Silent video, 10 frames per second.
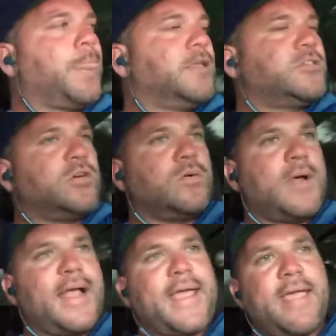So
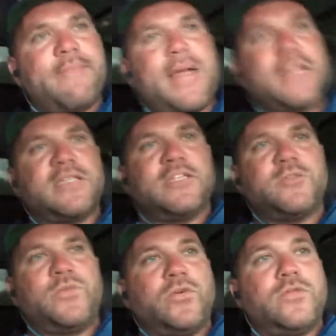I came back to this
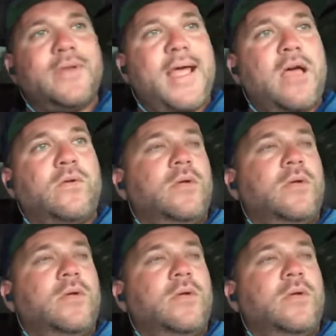pool. Now,